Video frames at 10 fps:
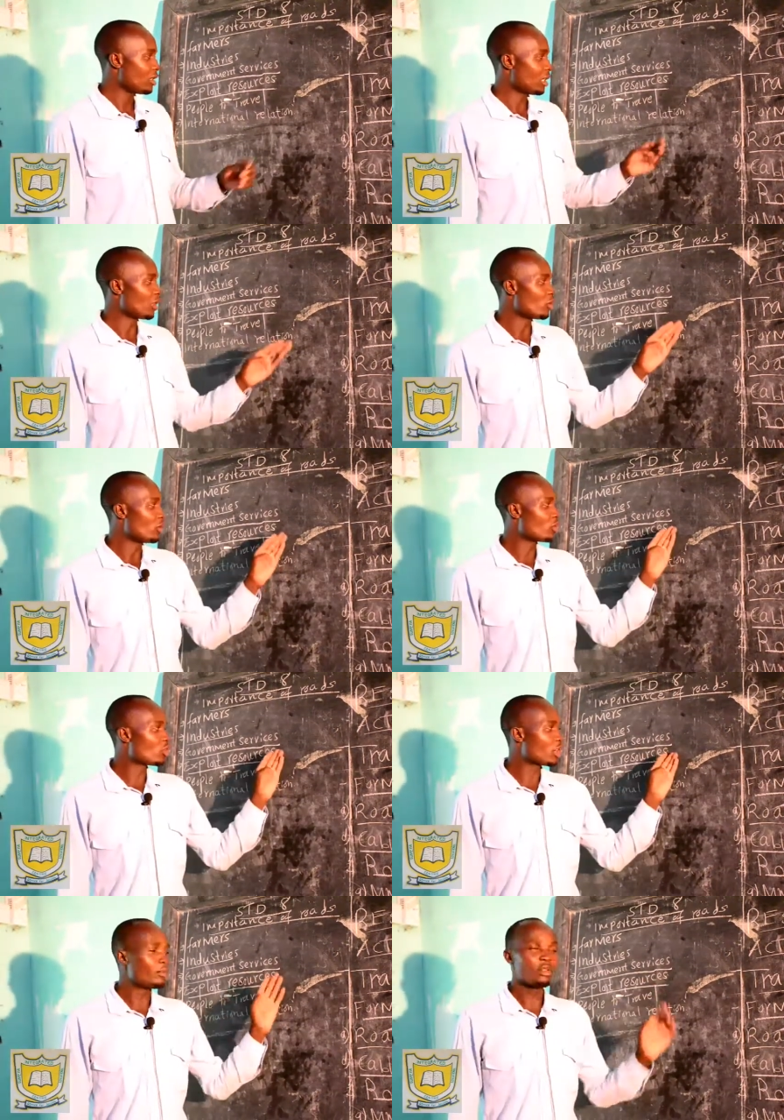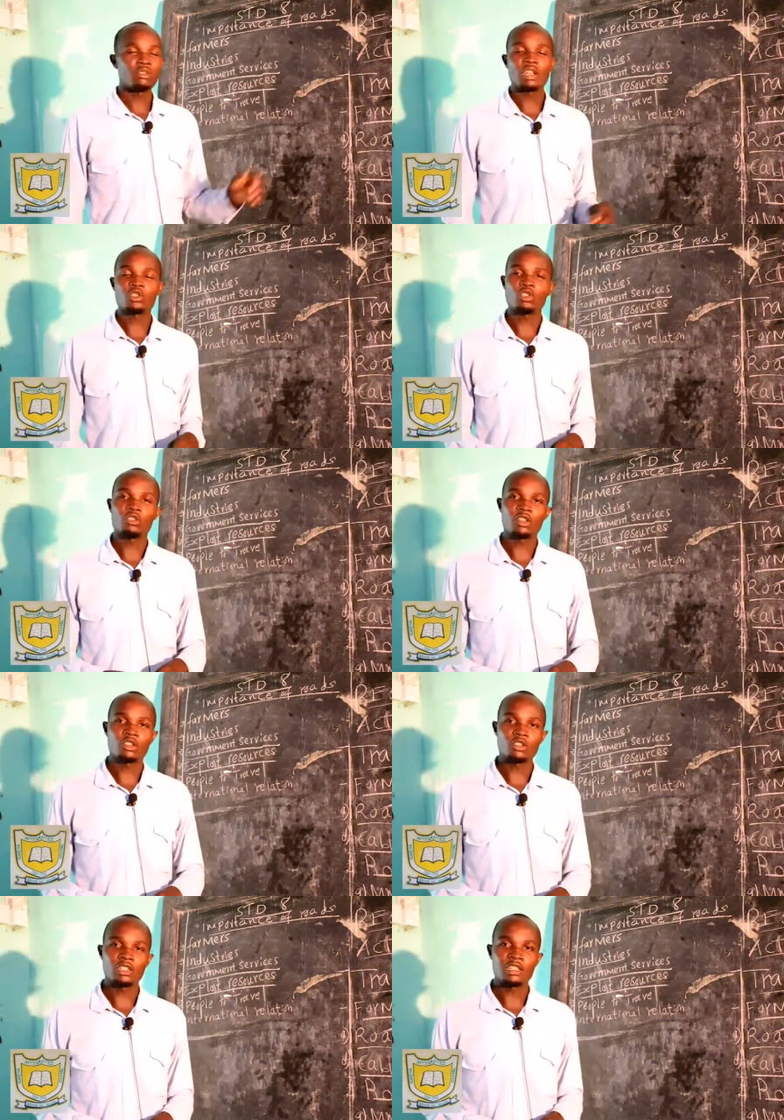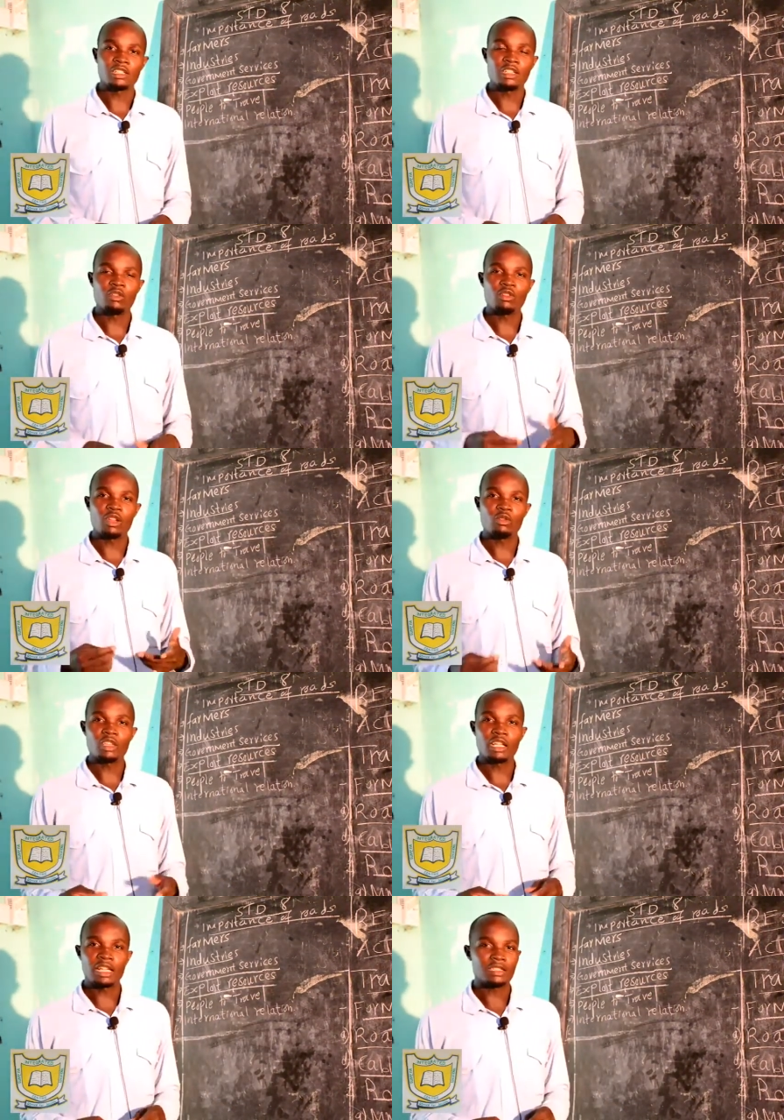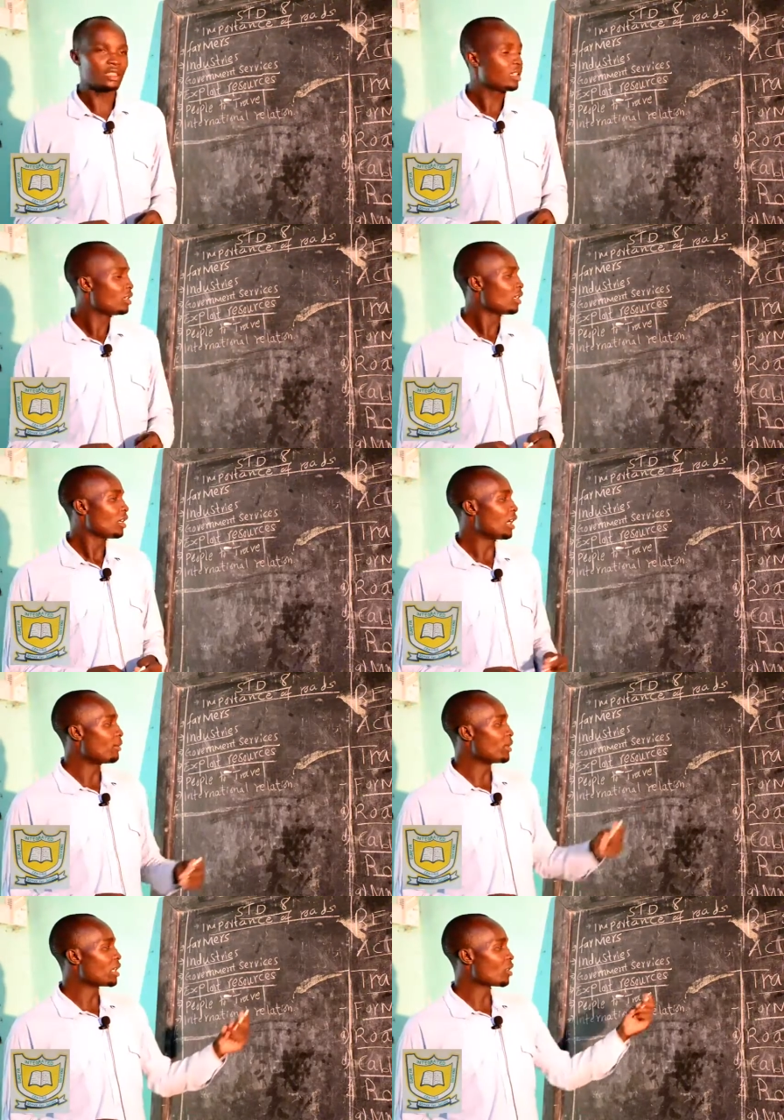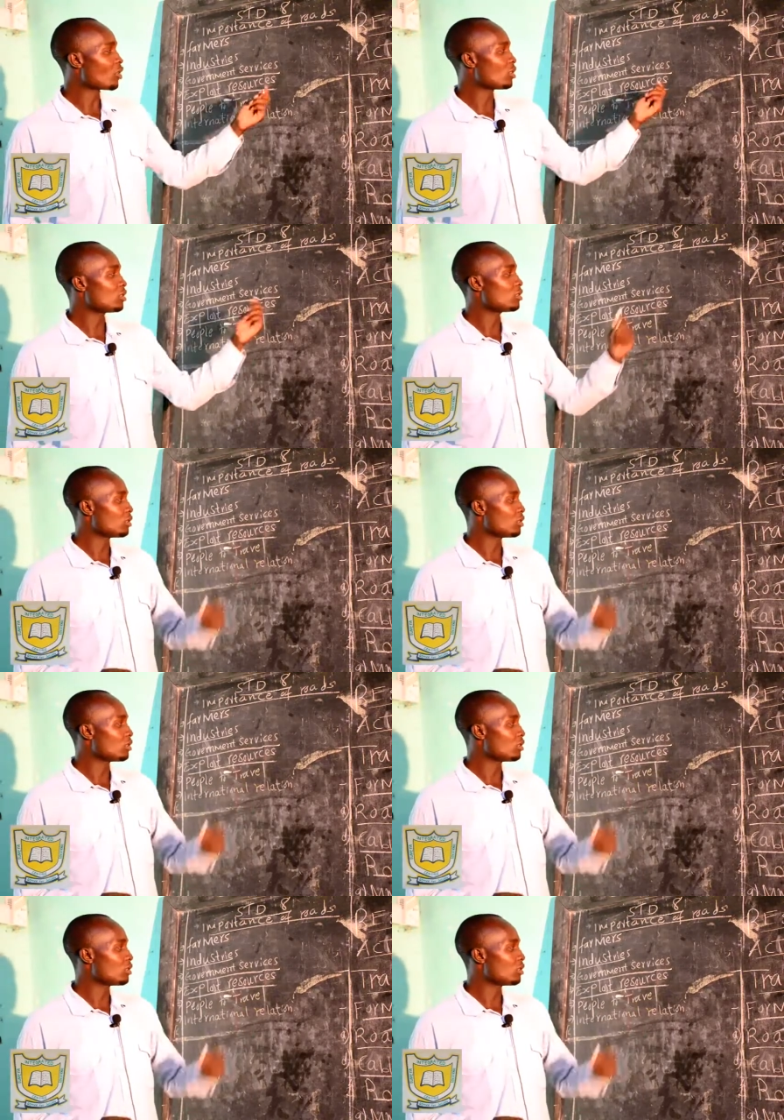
And when we talk about natural resources, then we are looking at a mineral,